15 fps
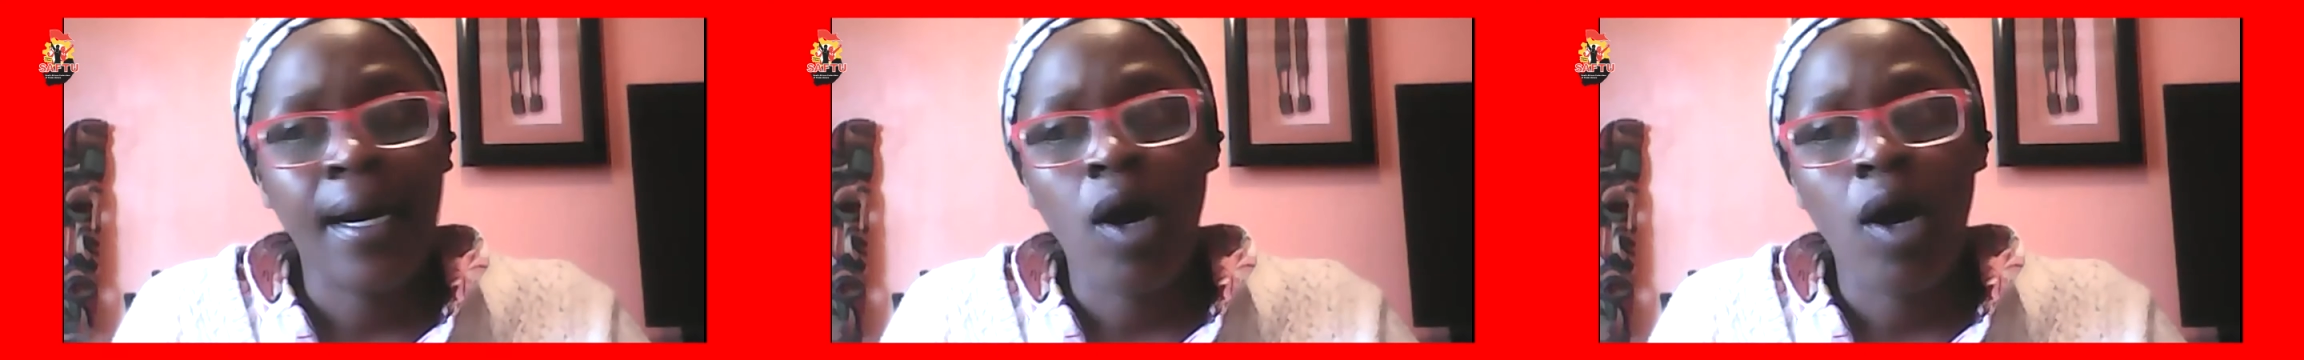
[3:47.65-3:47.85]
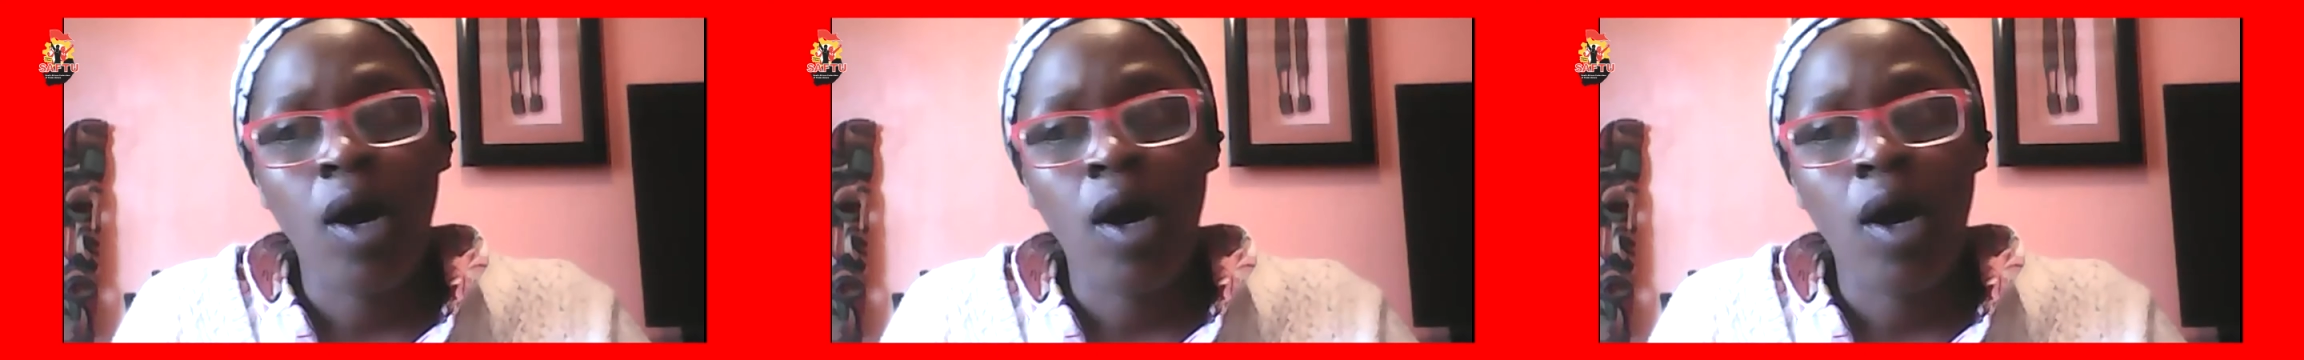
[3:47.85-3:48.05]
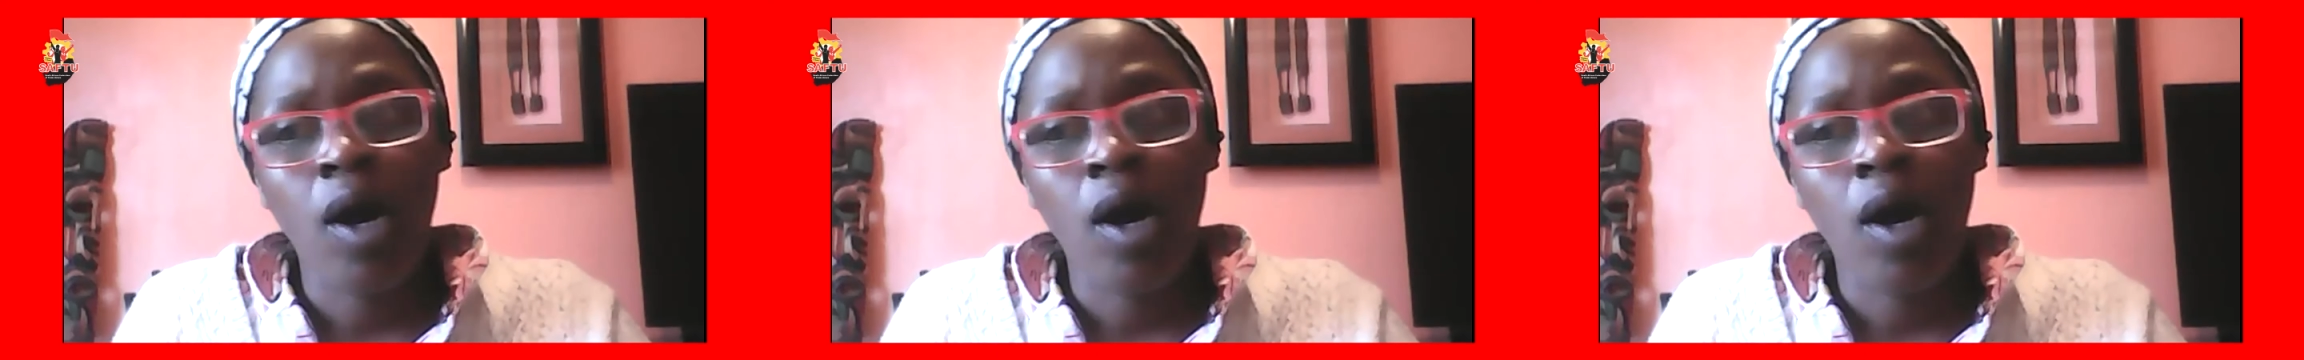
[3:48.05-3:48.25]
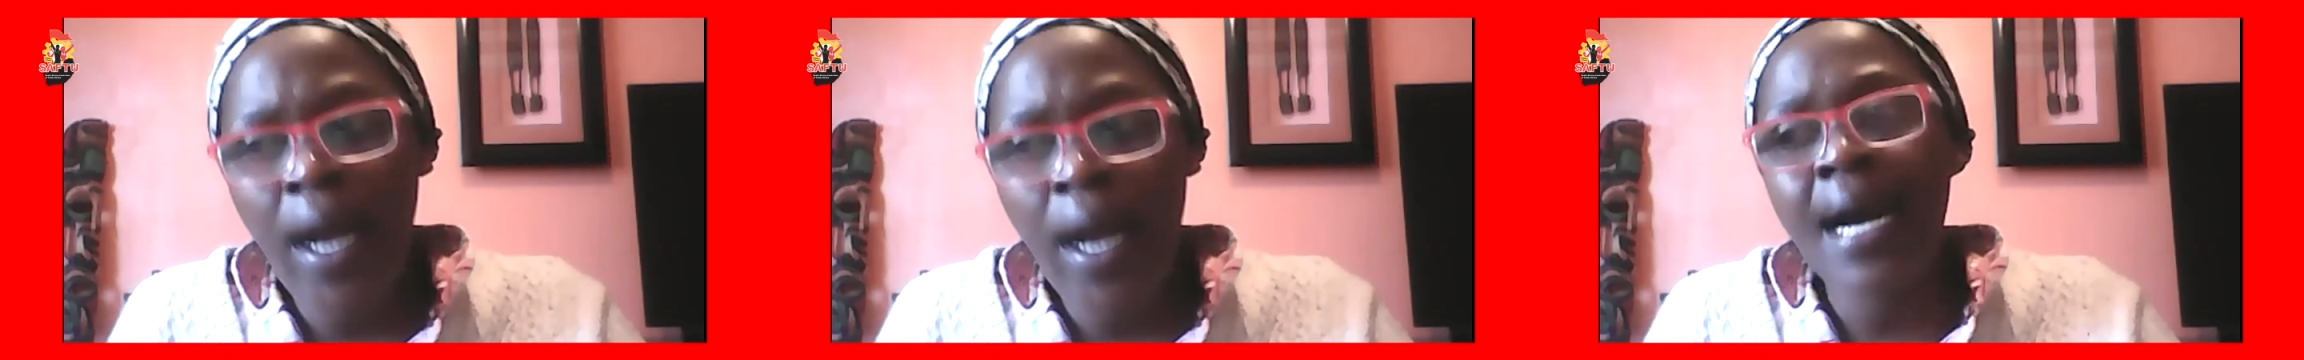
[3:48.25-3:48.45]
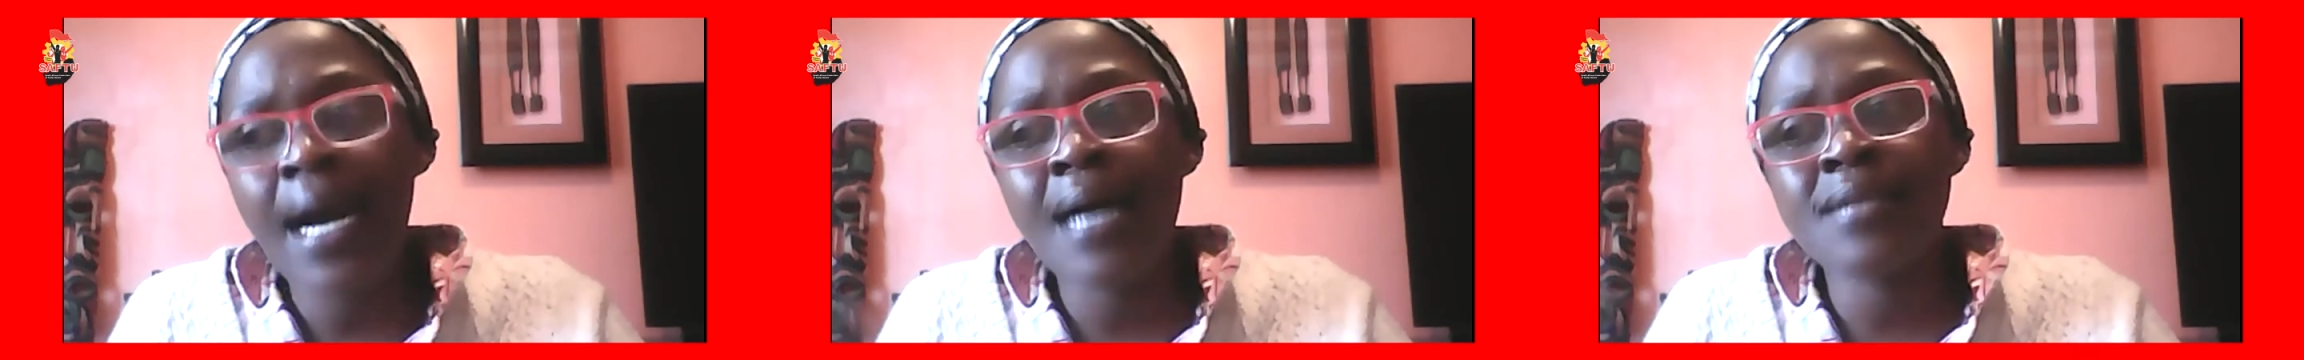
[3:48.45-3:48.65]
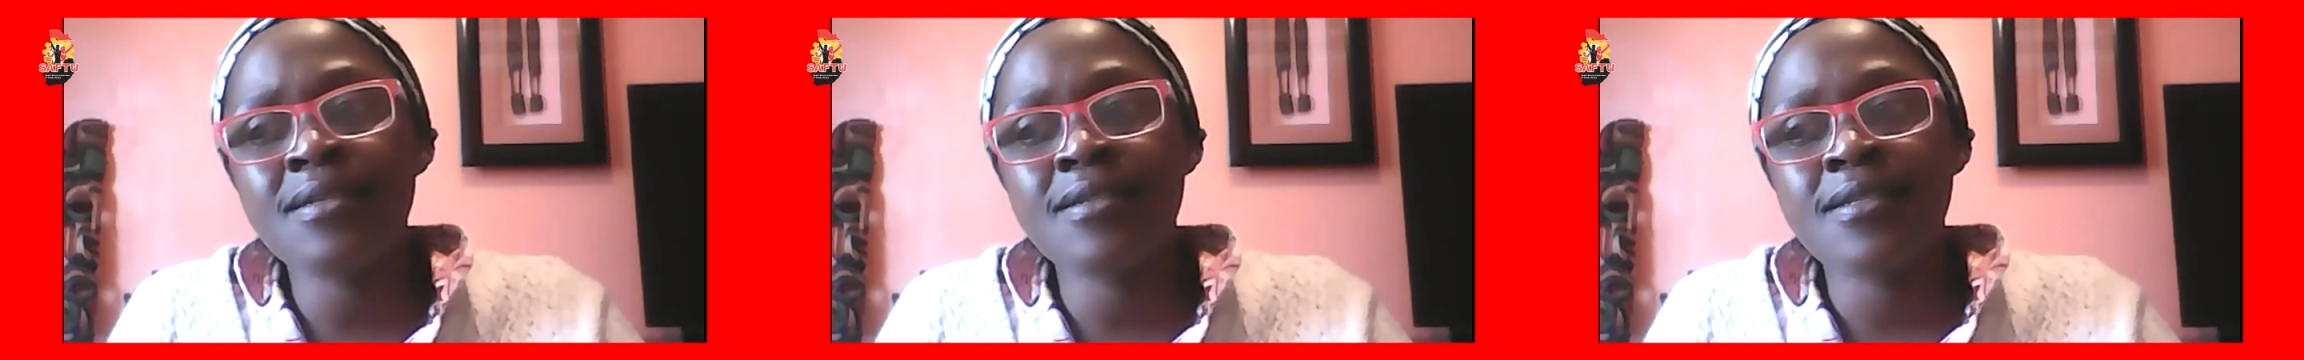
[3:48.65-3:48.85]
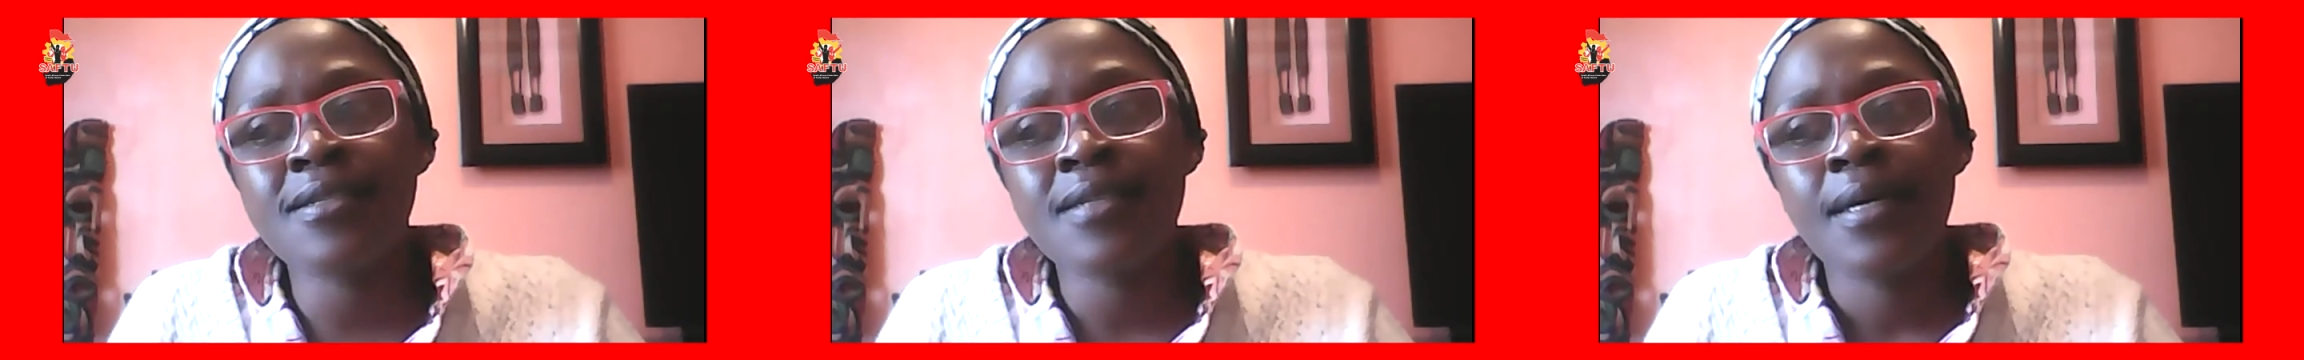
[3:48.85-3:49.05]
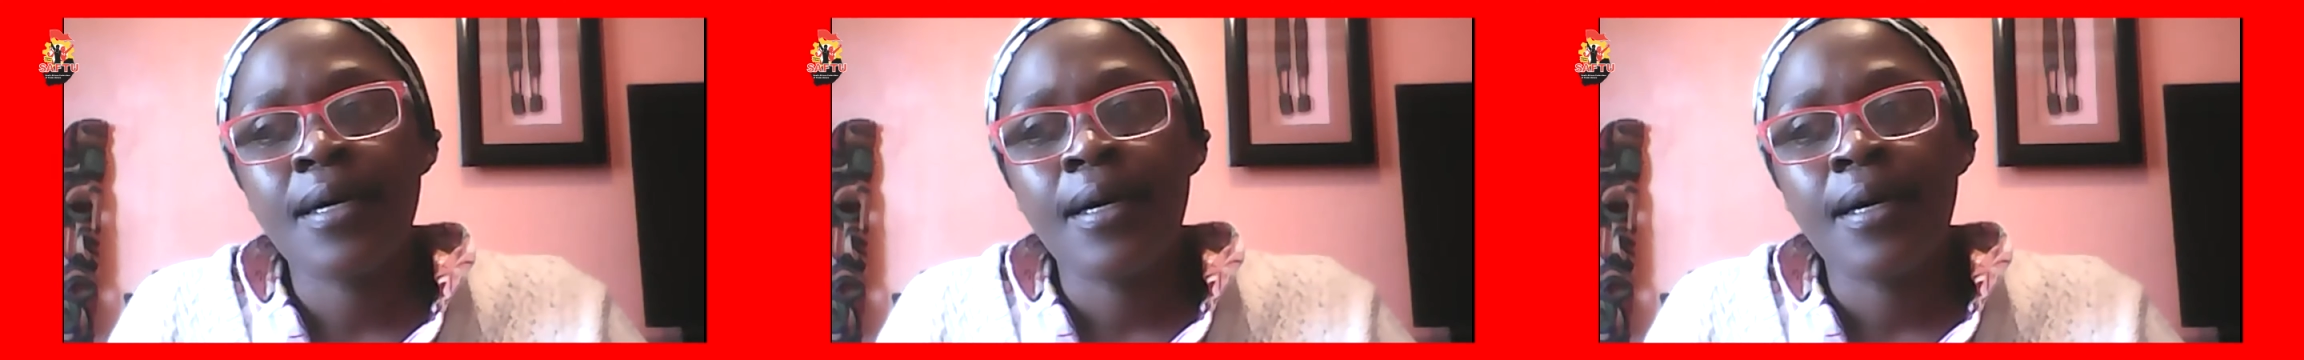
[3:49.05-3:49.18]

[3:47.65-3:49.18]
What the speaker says: or workers